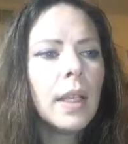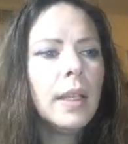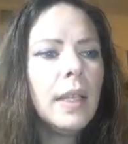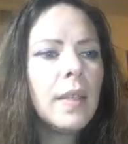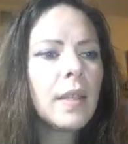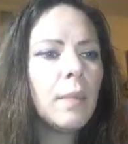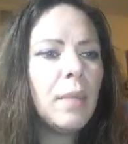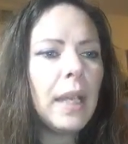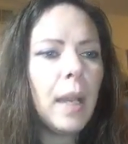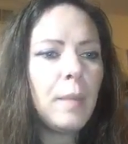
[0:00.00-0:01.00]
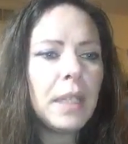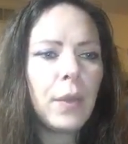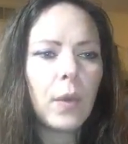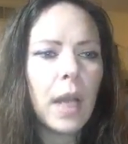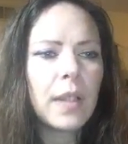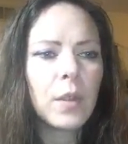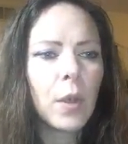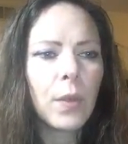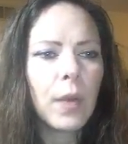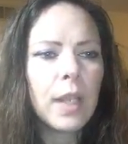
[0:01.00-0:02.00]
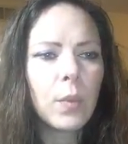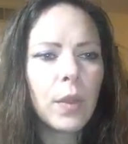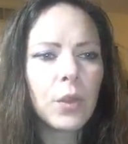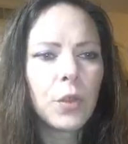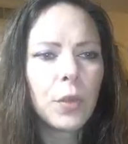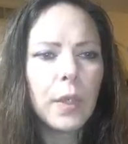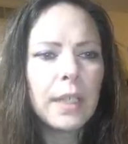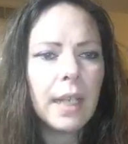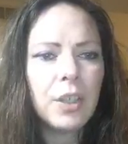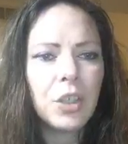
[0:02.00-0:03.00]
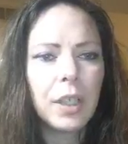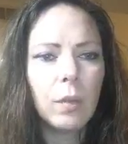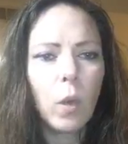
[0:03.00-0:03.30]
These could be empty threats or threats with true intention.